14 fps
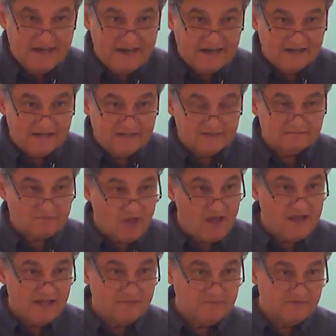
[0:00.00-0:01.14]

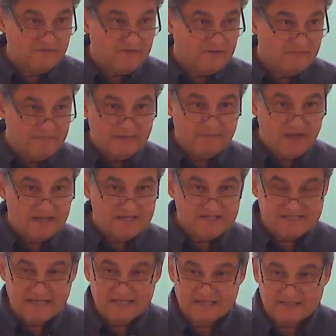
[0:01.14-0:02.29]
I am of Mi'kmaq
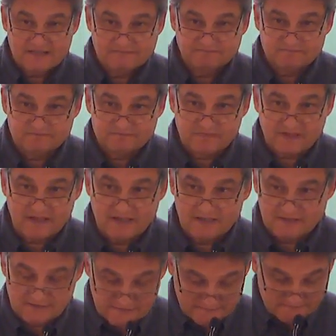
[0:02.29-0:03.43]
descent,
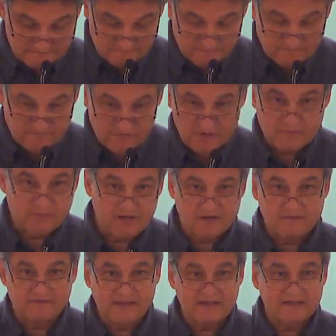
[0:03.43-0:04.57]
very proud
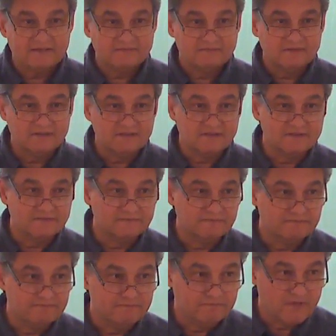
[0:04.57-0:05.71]
of that.
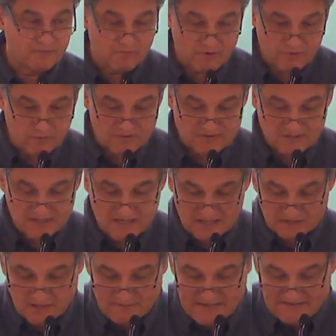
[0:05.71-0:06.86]
My mother was a
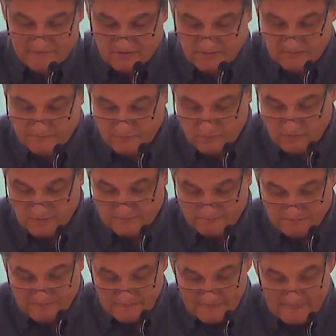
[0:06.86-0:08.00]
longtime advocate for
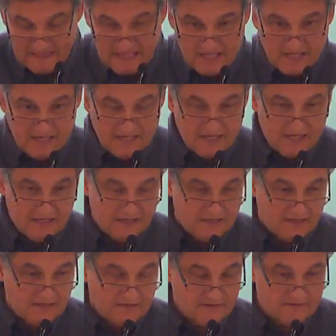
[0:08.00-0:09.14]

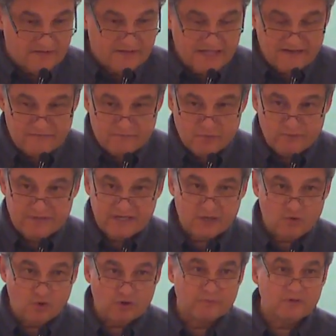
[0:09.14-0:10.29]
the Native movement in
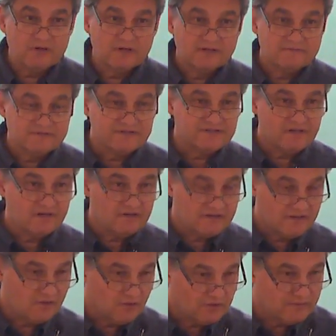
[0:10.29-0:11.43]
Cornerbrook. She started
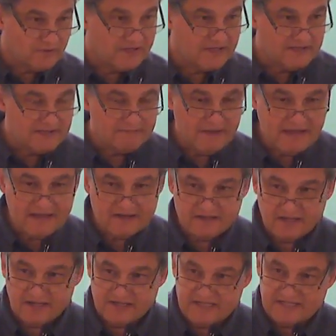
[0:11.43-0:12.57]
the Cornerbrook Indian Band in
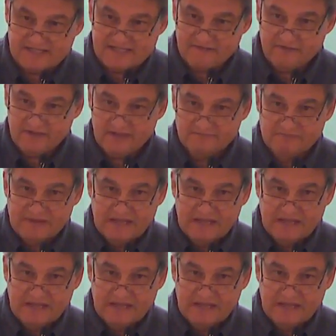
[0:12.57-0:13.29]
1970,